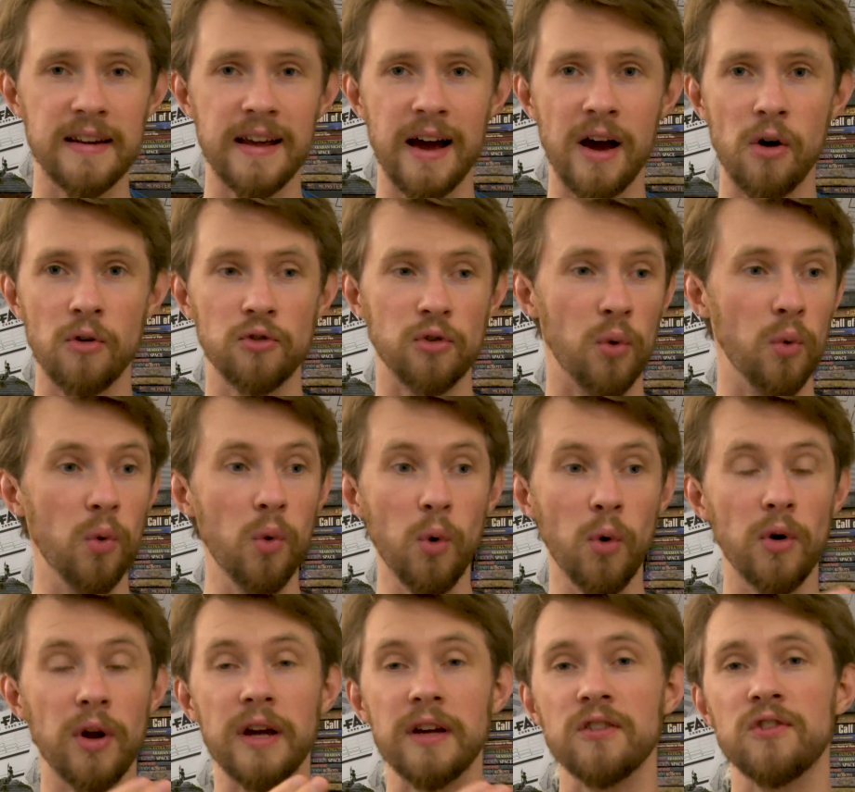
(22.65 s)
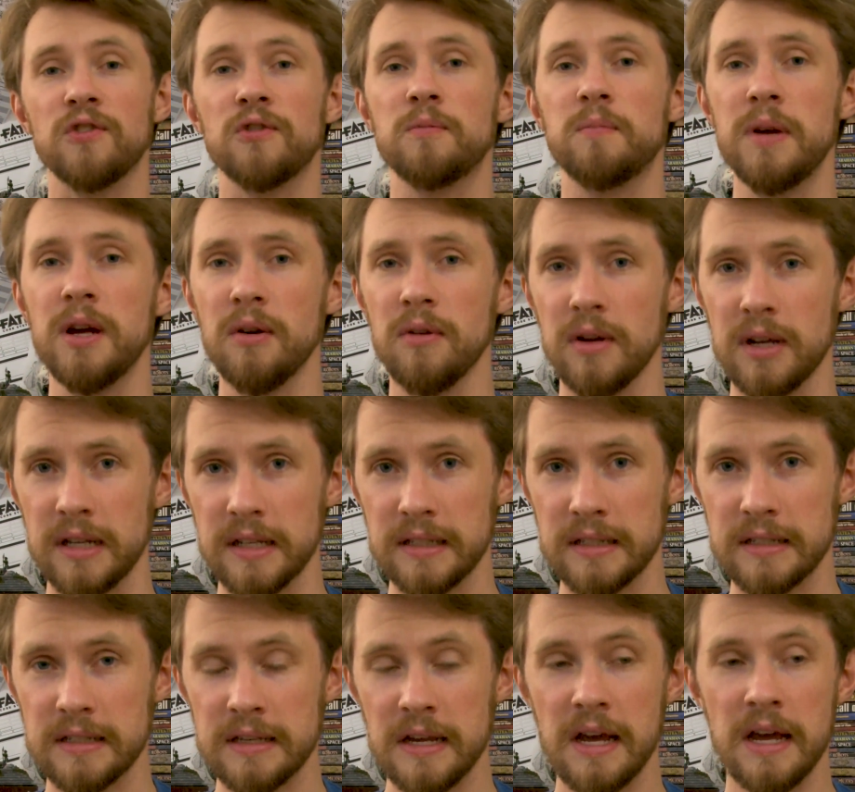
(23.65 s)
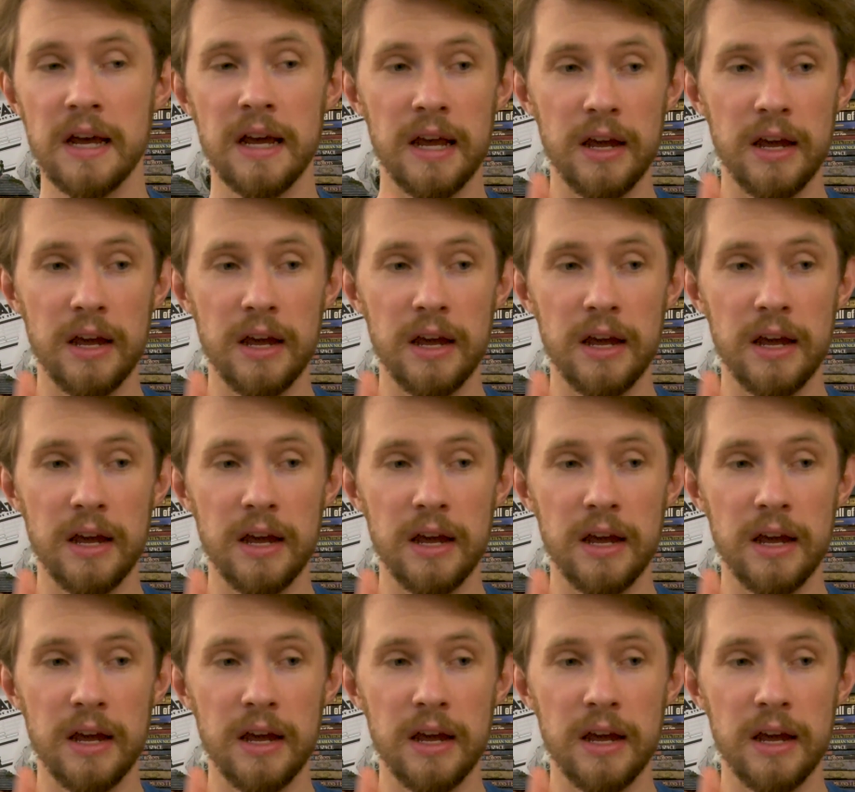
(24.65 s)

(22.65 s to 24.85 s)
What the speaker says: out or experience